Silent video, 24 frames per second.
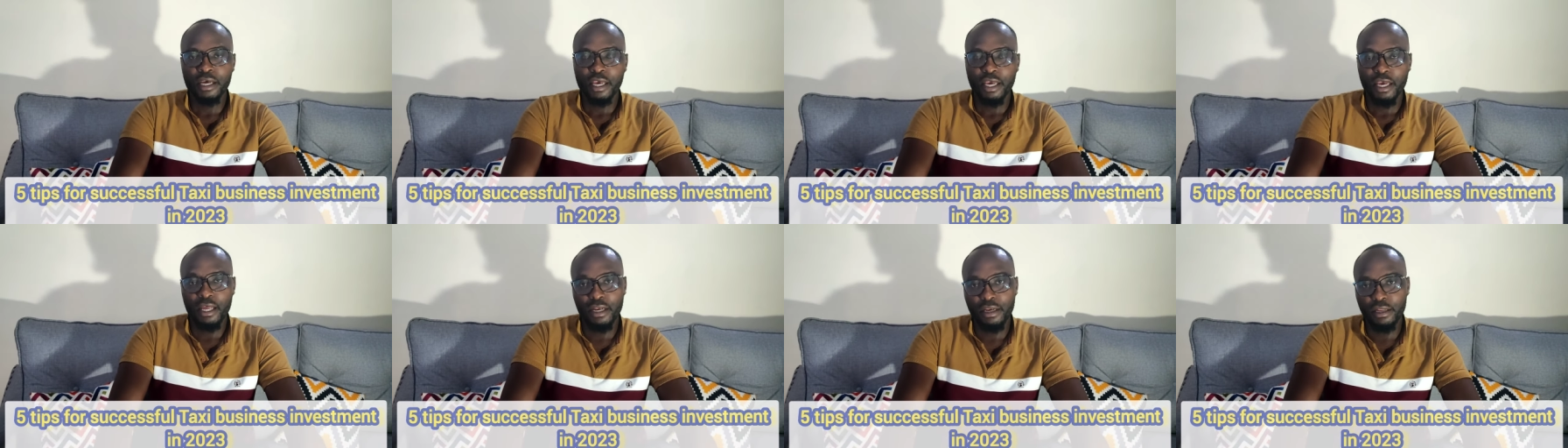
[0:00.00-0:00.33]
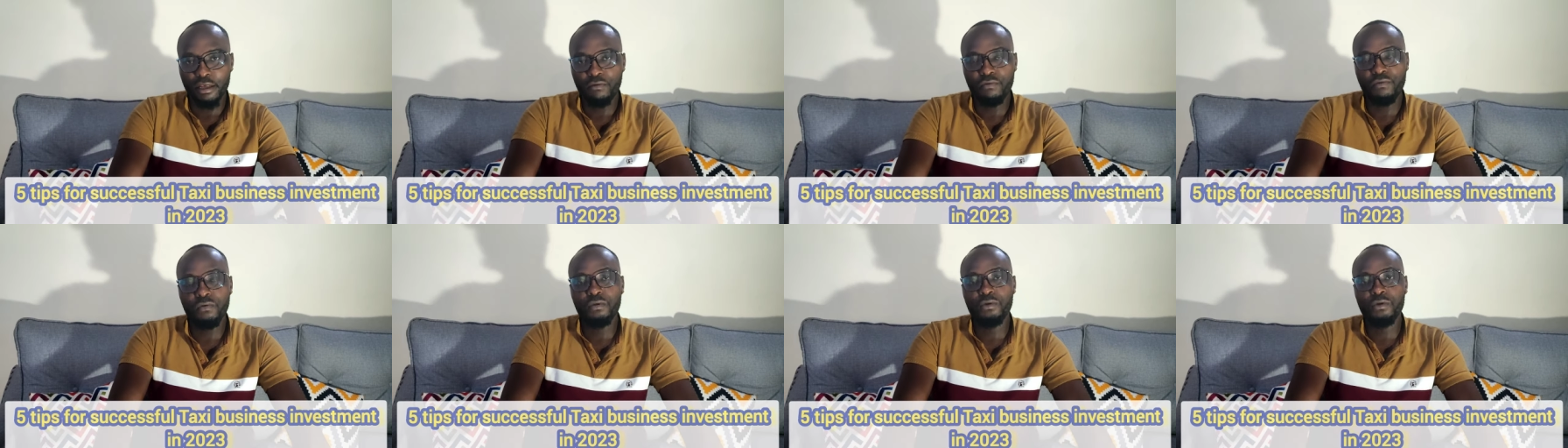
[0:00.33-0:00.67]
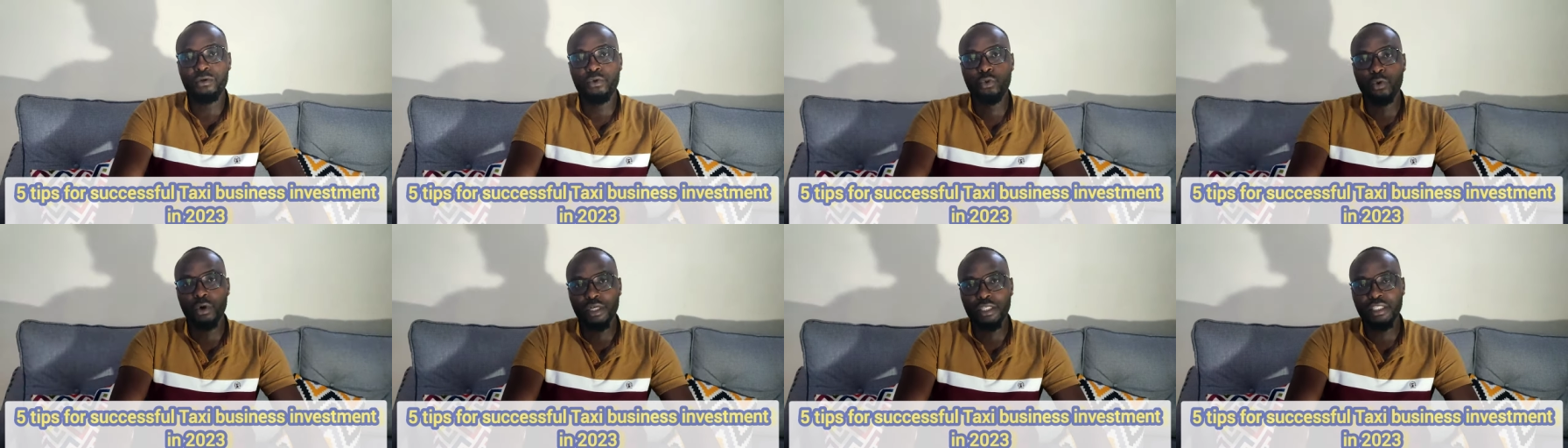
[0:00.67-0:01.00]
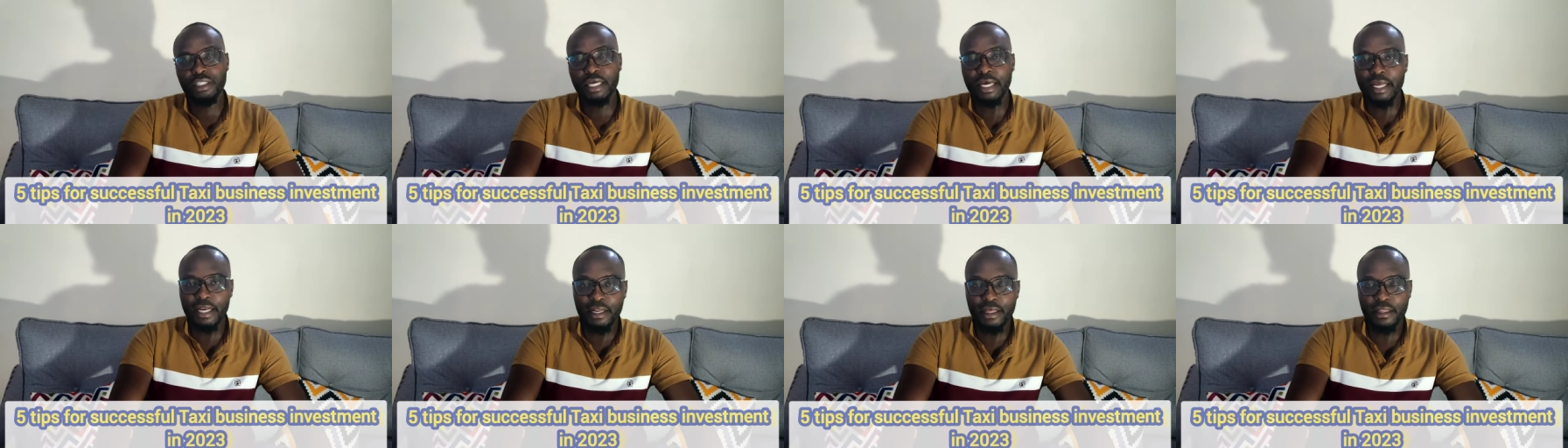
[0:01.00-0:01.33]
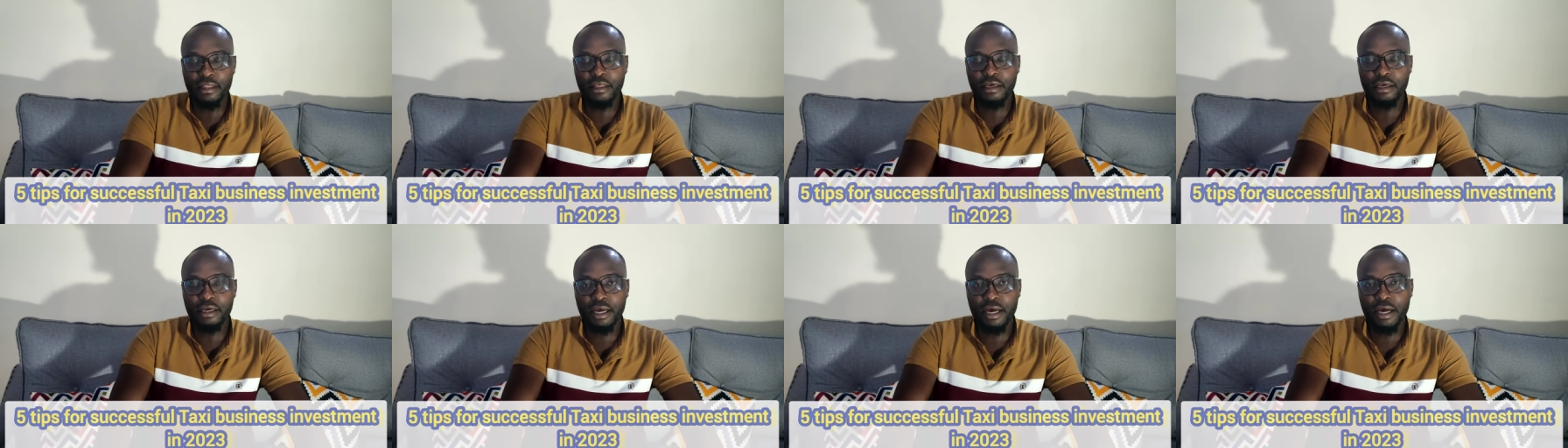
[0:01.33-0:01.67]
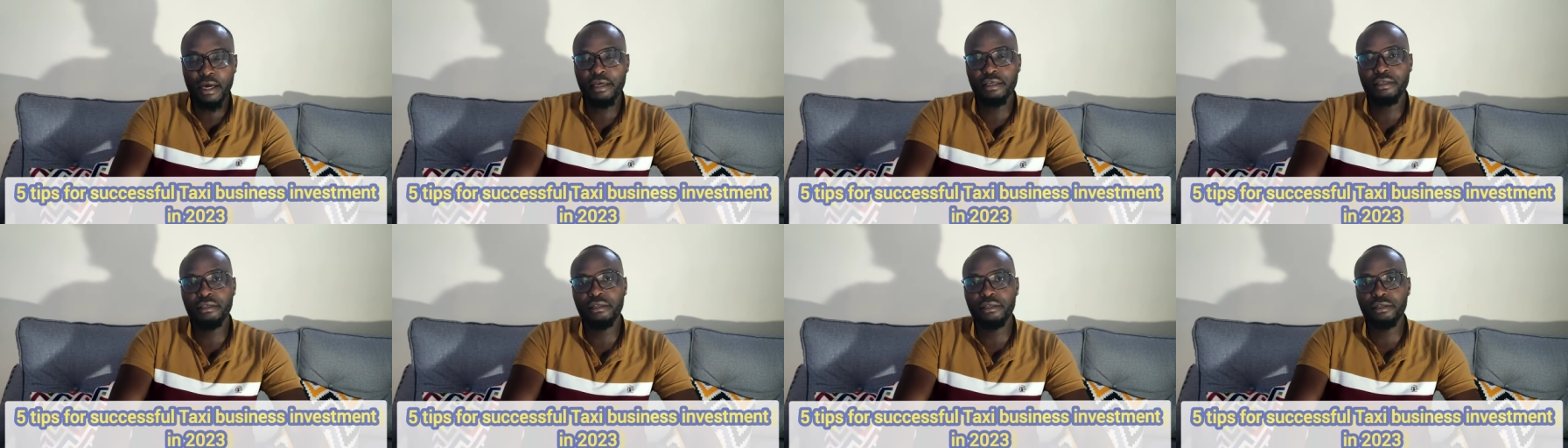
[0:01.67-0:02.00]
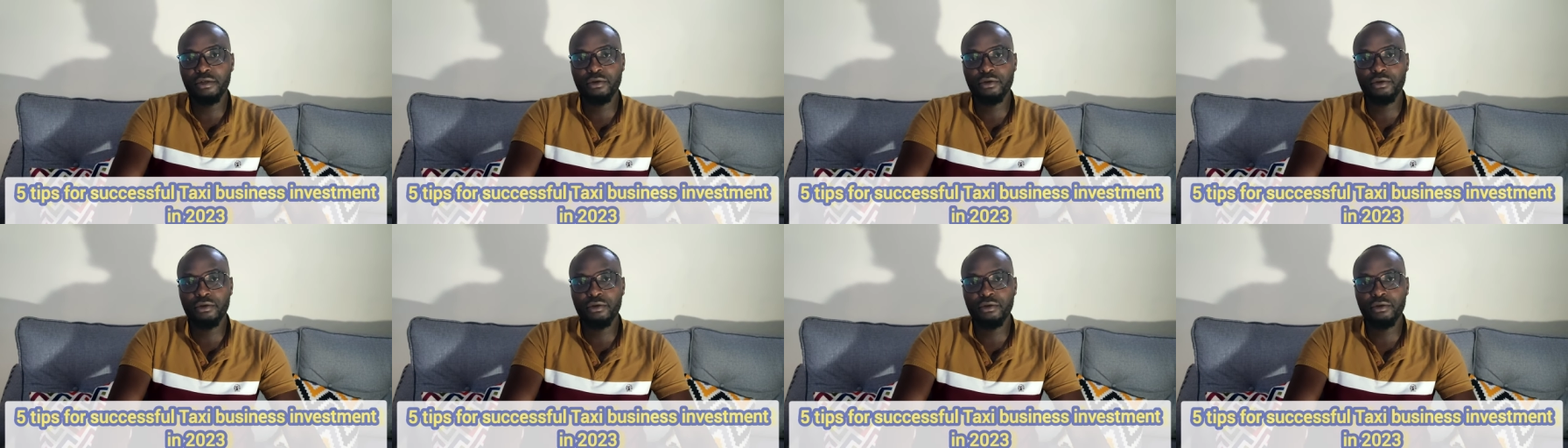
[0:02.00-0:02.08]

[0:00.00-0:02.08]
and if you want anything, guys,